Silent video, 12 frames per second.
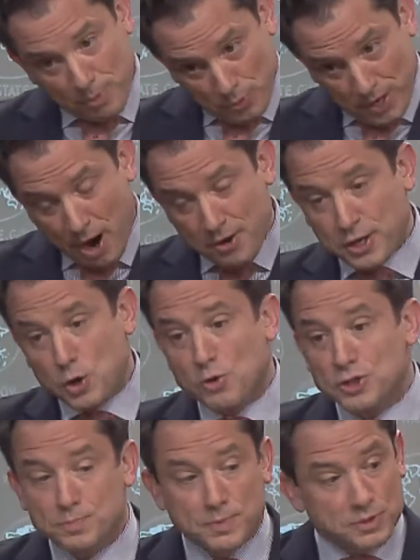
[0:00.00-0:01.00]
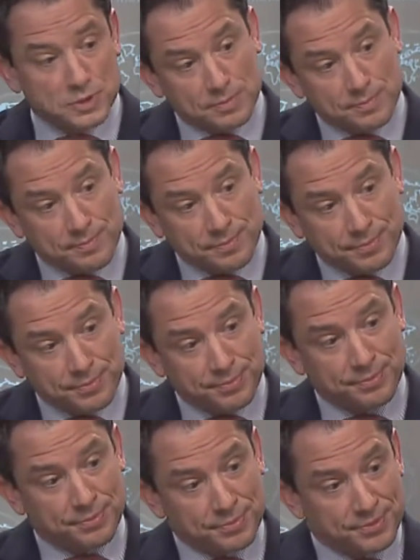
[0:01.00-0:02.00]
But regarding your specific... In other words,
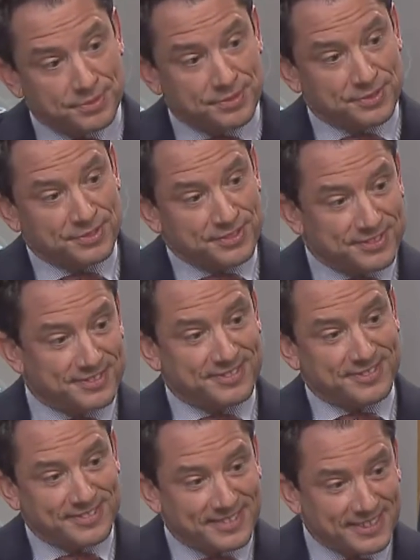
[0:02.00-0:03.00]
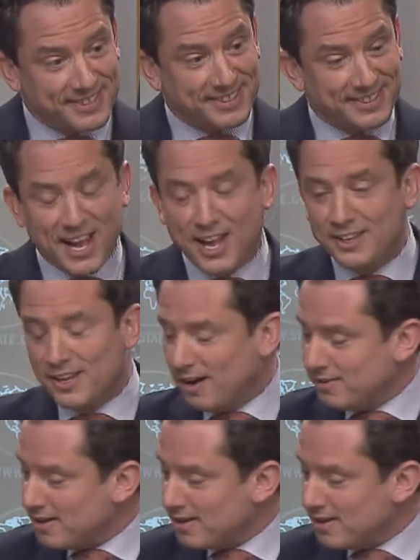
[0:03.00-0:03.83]
Francesco, he's not going to answer your question.